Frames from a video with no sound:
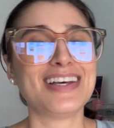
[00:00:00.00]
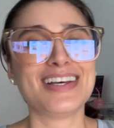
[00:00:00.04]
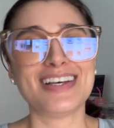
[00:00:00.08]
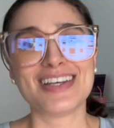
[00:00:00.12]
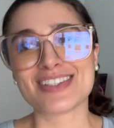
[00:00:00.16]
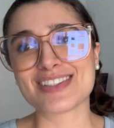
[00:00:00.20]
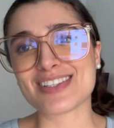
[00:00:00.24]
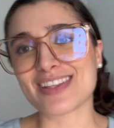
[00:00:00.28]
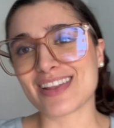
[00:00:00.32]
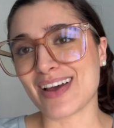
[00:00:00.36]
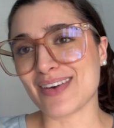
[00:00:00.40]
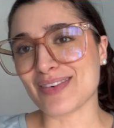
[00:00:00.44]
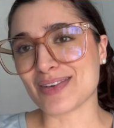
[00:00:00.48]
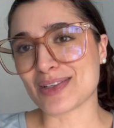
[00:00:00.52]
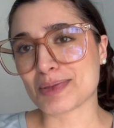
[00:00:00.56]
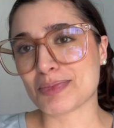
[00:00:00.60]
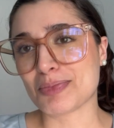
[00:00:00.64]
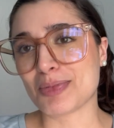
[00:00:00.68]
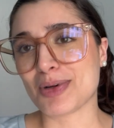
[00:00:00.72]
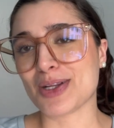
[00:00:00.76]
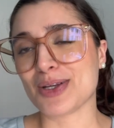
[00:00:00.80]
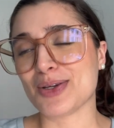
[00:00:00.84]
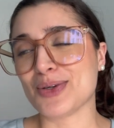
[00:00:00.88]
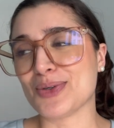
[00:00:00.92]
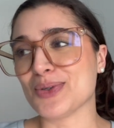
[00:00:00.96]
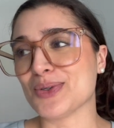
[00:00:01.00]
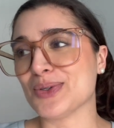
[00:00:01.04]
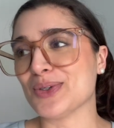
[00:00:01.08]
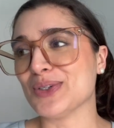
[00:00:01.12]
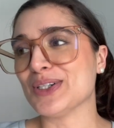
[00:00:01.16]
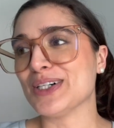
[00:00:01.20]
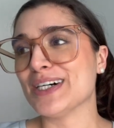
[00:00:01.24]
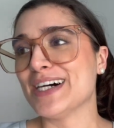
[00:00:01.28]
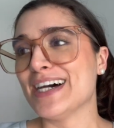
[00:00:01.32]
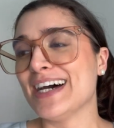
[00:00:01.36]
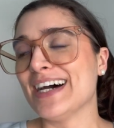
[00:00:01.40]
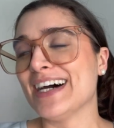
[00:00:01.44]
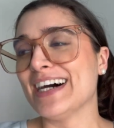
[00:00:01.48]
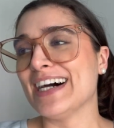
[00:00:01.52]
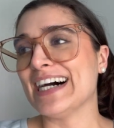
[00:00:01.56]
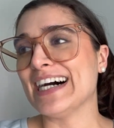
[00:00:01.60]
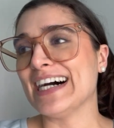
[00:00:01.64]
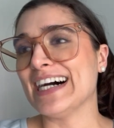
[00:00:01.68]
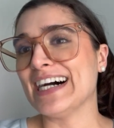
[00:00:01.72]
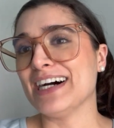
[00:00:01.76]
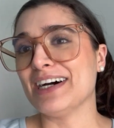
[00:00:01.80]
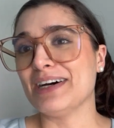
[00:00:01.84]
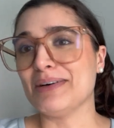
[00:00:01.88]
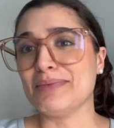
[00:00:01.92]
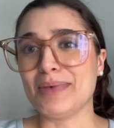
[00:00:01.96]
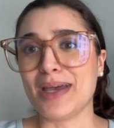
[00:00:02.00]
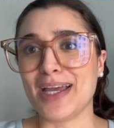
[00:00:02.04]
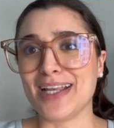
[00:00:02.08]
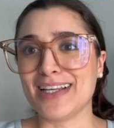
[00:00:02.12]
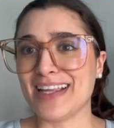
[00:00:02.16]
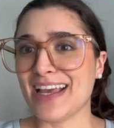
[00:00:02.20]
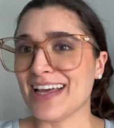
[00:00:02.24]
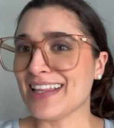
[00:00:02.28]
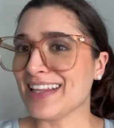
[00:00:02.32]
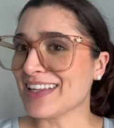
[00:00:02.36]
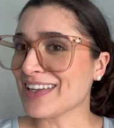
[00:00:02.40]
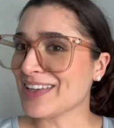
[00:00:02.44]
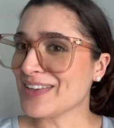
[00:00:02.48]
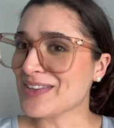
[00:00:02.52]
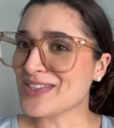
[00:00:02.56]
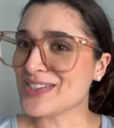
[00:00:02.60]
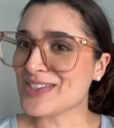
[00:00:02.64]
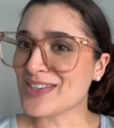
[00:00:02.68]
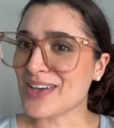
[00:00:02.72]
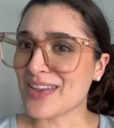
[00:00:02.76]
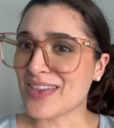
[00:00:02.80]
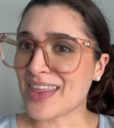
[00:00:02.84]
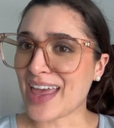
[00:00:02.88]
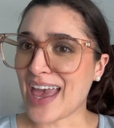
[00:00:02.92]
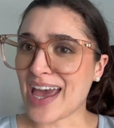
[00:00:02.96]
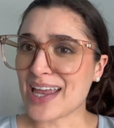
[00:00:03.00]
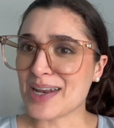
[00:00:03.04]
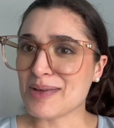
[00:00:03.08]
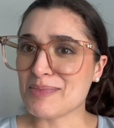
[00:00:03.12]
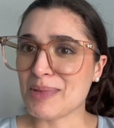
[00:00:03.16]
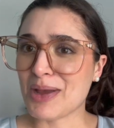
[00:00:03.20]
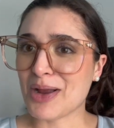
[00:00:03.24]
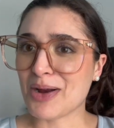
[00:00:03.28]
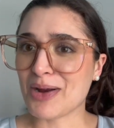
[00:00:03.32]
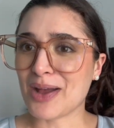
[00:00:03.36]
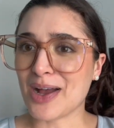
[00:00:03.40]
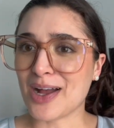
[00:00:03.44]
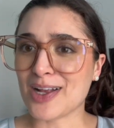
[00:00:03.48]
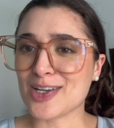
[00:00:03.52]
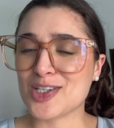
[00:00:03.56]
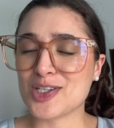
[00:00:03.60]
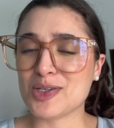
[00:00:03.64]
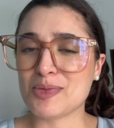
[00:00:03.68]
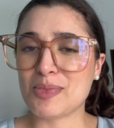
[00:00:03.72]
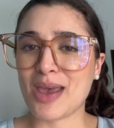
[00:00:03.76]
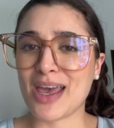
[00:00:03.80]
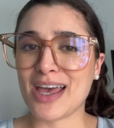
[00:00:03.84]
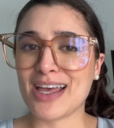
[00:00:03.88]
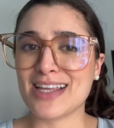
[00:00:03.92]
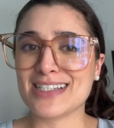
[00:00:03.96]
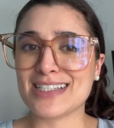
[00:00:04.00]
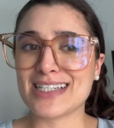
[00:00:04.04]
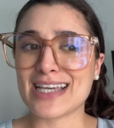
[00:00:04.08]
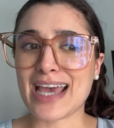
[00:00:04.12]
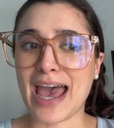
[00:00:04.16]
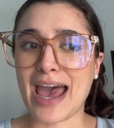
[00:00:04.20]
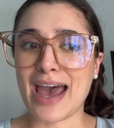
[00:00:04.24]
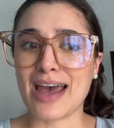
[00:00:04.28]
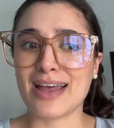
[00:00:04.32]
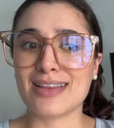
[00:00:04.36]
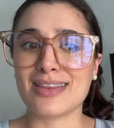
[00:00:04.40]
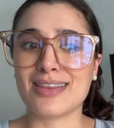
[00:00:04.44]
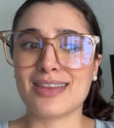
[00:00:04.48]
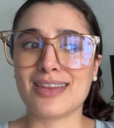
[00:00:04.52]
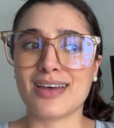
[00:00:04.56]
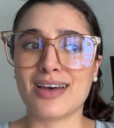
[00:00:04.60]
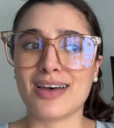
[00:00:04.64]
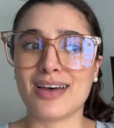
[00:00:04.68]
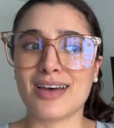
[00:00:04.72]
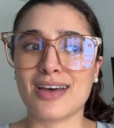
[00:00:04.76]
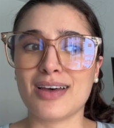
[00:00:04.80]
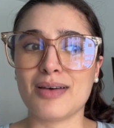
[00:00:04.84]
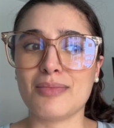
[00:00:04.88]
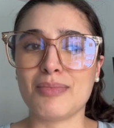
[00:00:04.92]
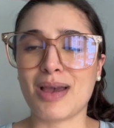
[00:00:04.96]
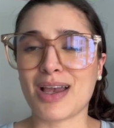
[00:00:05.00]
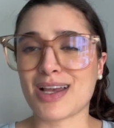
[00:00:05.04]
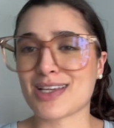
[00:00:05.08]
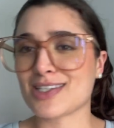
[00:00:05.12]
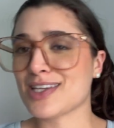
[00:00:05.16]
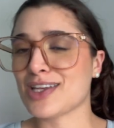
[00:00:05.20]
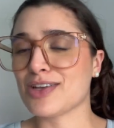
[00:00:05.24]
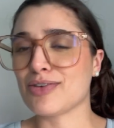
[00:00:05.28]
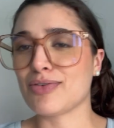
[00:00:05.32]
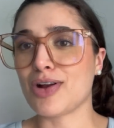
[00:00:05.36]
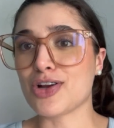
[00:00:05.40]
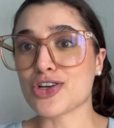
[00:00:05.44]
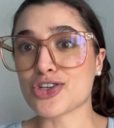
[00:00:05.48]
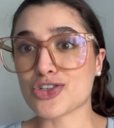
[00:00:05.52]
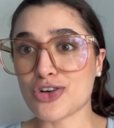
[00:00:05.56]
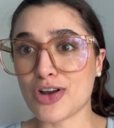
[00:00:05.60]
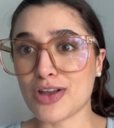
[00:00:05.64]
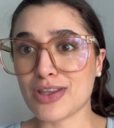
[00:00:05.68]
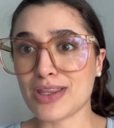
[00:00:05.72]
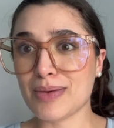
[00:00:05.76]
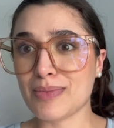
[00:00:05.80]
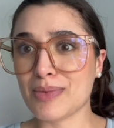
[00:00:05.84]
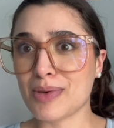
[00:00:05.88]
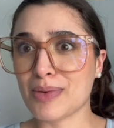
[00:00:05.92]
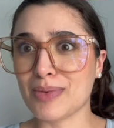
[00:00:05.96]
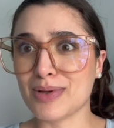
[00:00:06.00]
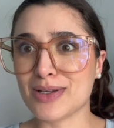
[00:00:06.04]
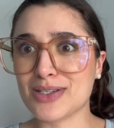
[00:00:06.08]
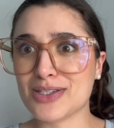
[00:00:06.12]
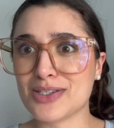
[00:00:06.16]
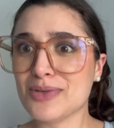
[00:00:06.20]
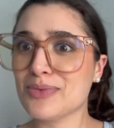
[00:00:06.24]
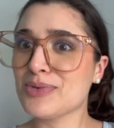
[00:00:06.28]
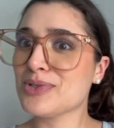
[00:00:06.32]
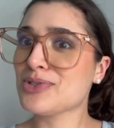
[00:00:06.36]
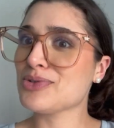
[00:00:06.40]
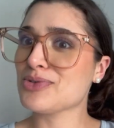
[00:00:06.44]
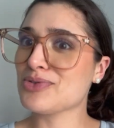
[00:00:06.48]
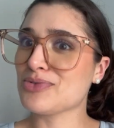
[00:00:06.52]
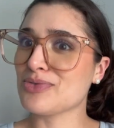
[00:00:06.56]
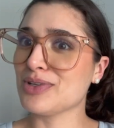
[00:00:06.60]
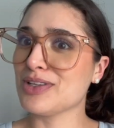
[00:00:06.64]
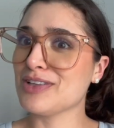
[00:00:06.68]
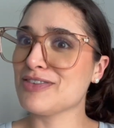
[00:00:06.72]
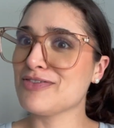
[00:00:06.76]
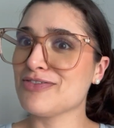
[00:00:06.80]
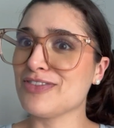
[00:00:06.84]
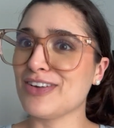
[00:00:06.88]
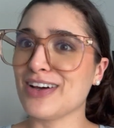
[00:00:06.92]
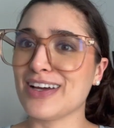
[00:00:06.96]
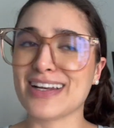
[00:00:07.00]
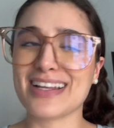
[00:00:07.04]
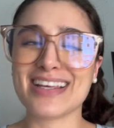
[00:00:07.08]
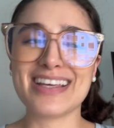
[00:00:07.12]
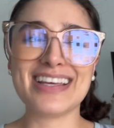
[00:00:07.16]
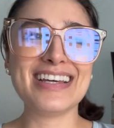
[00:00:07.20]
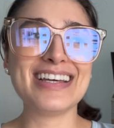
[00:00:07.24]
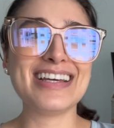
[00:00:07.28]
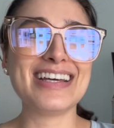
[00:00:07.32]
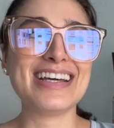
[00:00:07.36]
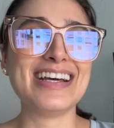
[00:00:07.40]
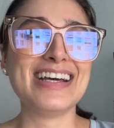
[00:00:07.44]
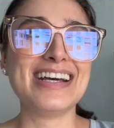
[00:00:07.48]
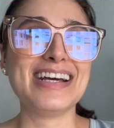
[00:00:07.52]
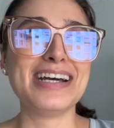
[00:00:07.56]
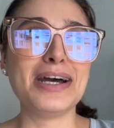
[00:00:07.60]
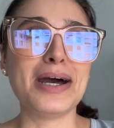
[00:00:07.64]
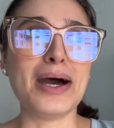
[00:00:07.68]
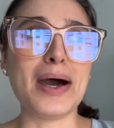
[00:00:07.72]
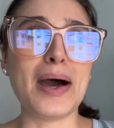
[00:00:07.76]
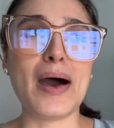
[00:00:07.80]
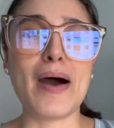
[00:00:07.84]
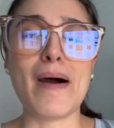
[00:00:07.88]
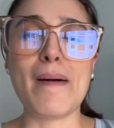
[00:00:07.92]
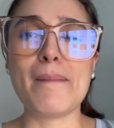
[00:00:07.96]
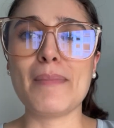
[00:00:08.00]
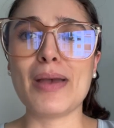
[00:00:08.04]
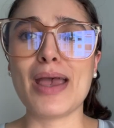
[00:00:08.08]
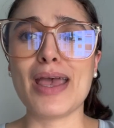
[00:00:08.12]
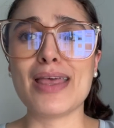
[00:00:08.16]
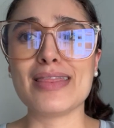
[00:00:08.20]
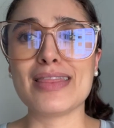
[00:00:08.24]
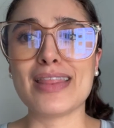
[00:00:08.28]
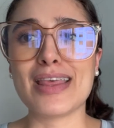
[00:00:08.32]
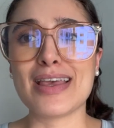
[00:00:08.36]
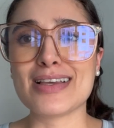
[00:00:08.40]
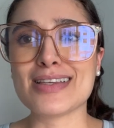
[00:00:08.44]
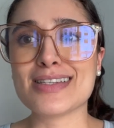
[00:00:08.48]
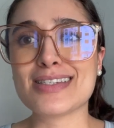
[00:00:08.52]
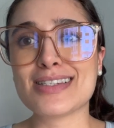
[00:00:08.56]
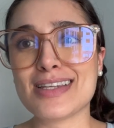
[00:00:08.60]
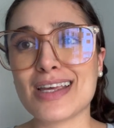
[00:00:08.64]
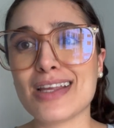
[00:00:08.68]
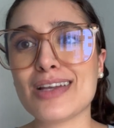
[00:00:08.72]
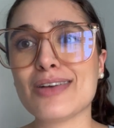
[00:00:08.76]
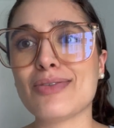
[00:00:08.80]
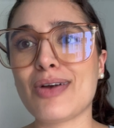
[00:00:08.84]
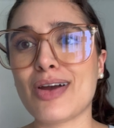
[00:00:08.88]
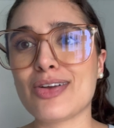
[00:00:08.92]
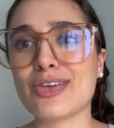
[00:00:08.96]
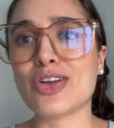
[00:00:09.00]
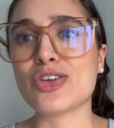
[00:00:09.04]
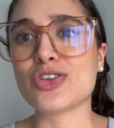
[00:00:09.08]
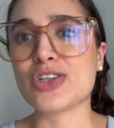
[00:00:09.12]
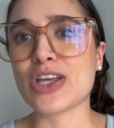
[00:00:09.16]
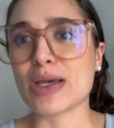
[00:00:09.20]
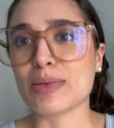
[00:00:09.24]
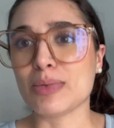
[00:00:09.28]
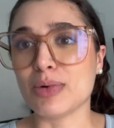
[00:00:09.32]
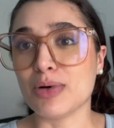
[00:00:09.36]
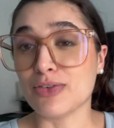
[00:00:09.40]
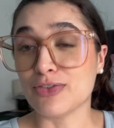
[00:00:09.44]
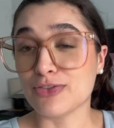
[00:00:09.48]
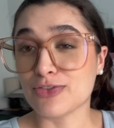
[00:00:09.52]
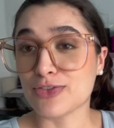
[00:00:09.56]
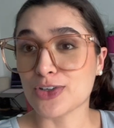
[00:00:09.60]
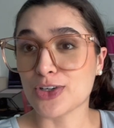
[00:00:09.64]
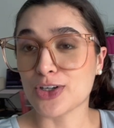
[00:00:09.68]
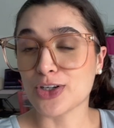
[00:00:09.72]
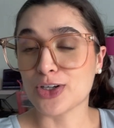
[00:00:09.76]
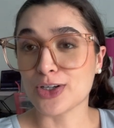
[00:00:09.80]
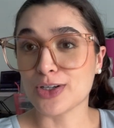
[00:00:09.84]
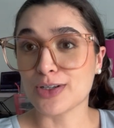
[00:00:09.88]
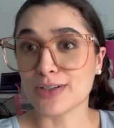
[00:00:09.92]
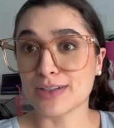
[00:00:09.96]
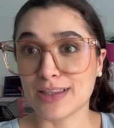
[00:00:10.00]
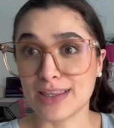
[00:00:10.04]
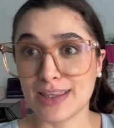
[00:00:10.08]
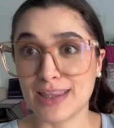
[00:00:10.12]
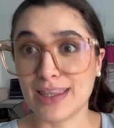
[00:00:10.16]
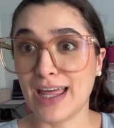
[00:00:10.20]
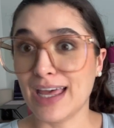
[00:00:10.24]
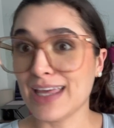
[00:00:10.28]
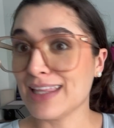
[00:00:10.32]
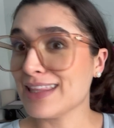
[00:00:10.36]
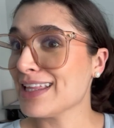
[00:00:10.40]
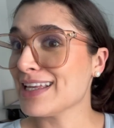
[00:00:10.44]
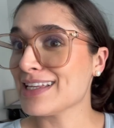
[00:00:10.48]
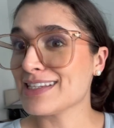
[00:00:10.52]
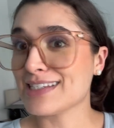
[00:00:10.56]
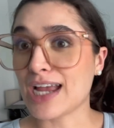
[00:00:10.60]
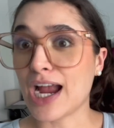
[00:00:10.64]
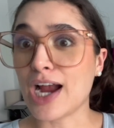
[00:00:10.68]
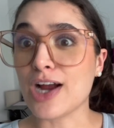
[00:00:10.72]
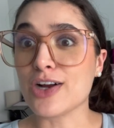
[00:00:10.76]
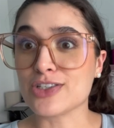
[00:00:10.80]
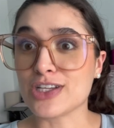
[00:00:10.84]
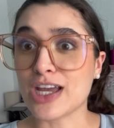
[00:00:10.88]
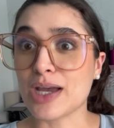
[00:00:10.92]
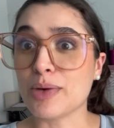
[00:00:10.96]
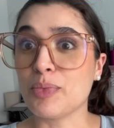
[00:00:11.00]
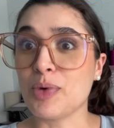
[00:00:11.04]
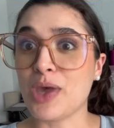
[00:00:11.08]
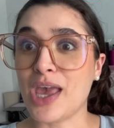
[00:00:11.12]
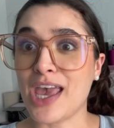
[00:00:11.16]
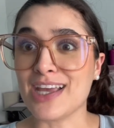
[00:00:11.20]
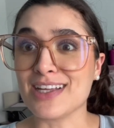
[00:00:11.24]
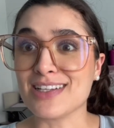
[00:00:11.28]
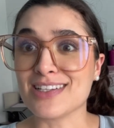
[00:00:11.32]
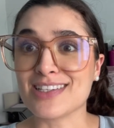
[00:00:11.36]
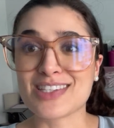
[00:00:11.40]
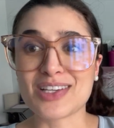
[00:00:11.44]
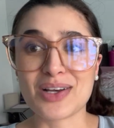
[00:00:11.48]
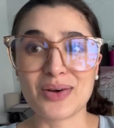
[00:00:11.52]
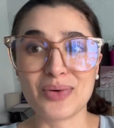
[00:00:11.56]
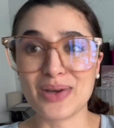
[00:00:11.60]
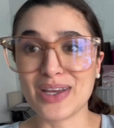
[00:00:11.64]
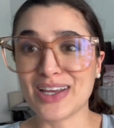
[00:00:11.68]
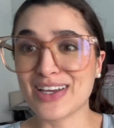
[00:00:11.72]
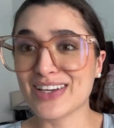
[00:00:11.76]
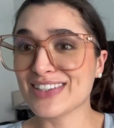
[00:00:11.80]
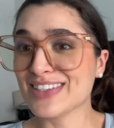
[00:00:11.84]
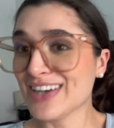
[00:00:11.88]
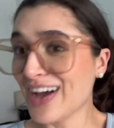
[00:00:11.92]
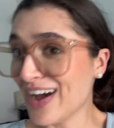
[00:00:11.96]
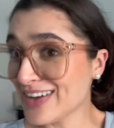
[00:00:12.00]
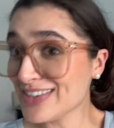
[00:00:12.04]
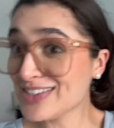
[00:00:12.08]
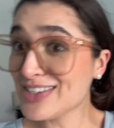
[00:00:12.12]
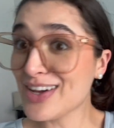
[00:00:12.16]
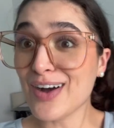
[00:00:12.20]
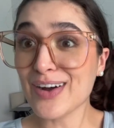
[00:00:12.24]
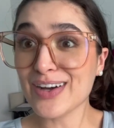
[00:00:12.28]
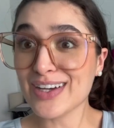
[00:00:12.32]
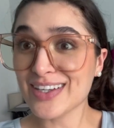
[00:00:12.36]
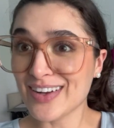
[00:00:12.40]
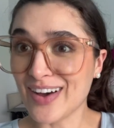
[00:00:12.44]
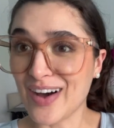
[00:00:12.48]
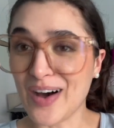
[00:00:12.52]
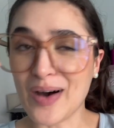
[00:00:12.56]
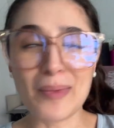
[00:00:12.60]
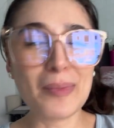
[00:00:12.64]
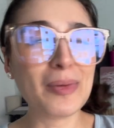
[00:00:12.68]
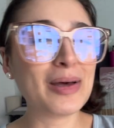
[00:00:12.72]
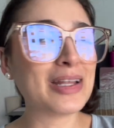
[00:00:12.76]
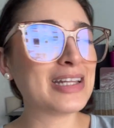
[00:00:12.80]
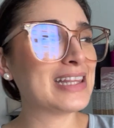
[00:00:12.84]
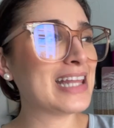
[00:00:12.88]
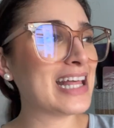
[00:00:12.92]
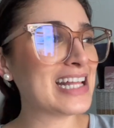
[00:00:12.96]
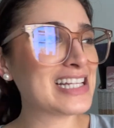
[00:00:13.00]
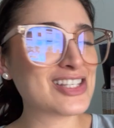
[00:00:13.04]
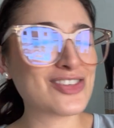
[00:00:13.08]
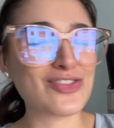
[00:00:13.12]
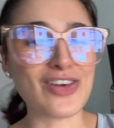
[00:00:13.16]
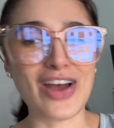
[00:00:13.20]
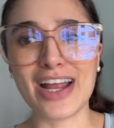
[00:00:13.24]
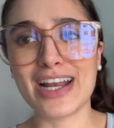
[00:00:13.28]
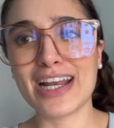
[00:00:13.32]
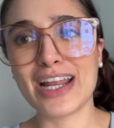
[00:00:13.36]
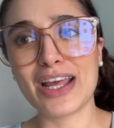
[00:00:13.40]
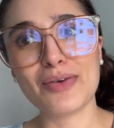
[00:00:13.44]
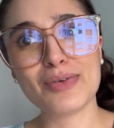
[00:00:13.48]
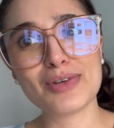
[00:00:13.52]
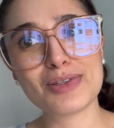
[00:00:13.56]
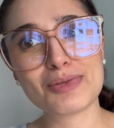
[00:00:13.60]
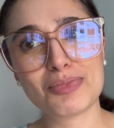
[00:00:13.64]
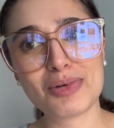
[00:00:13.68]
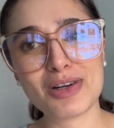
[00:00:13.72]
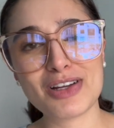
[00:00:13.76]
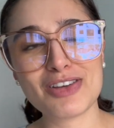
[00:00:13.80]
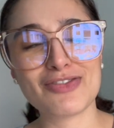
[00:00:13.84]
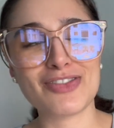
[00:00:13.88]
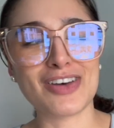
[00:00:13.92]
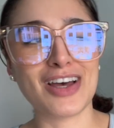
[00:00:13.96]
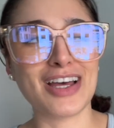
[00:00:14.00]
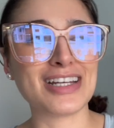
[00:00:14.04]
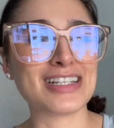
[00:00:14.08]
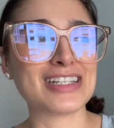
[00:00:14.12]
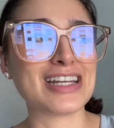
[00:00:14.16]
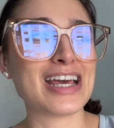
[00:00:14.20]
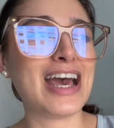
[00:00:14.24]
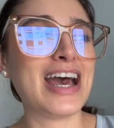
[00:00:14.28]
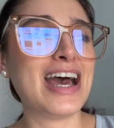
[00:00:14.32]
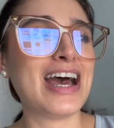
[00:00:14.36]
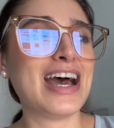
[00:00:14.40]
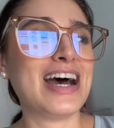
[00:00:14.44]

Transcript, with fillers: So that was pretty cool. Um, and yeah, like you saw, they had a mariachi band at the Mexican restaurant that we went to, which was really funny. Um, and they stayed around our table for like the entire time we ate. So we could not talk at all, but that's fine. It was pretty fun.